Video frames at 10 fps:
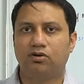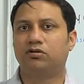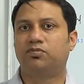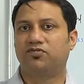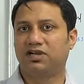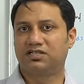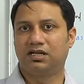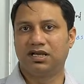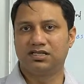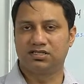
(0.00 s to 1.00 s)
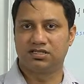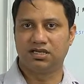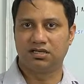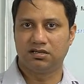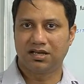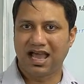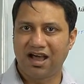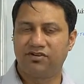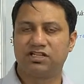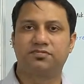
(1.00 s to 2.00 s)
professional agency,
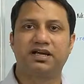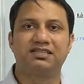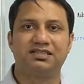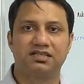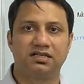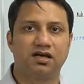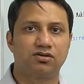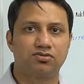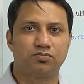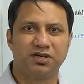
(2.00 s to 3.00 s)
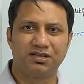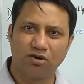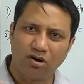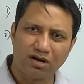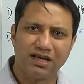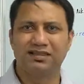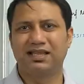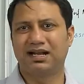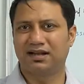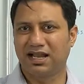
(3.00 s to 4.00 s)
average price 60,000 rupees or in
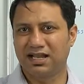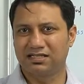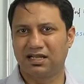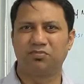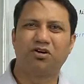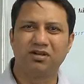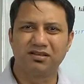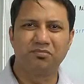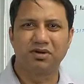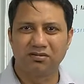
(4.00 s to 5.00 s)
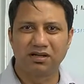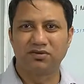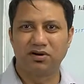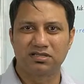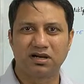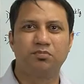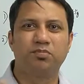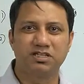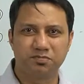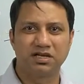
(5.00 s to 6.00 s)
that range. Somebody will give you a discount,
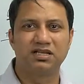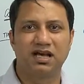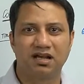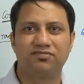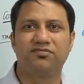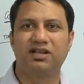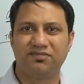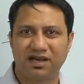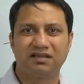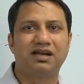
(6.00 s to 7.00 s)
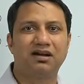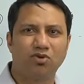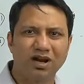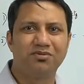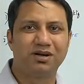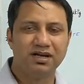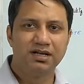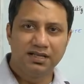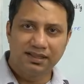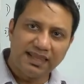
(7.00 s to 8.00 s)
55,000, 55 grand, whatever,
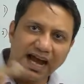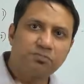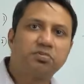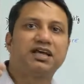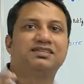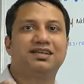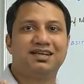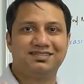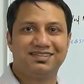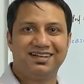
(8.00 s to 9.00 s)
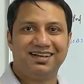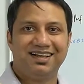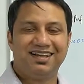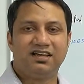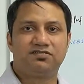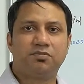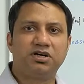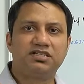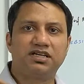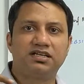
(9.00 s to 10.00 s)
that price range. If somebody
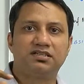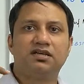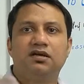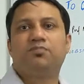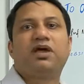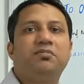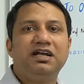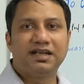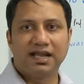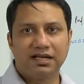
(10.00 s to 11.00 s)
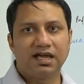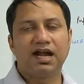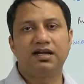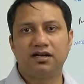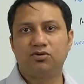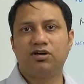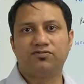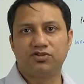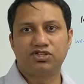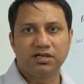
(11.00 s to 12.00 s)
says, pay me 10 grand and do it for
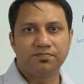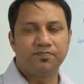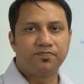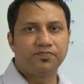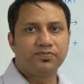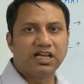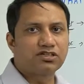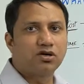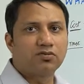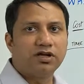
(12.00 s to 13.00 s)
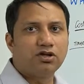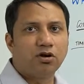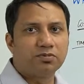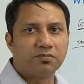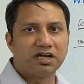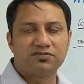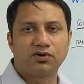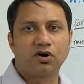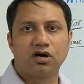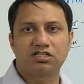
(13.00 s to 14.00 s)
cheap, that's not where you optimize for
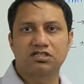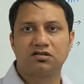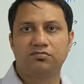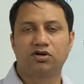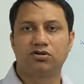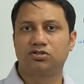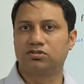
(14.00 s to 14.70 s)
cost, because